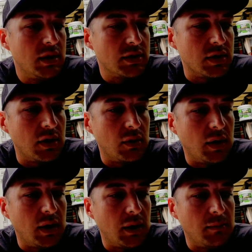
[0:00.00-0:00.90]

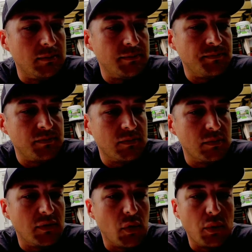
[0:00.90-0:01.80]
So
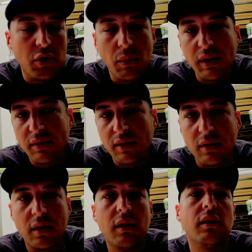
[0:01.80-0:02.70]
before we do anything
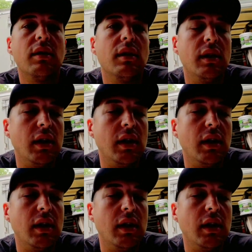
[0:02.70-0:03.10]
today,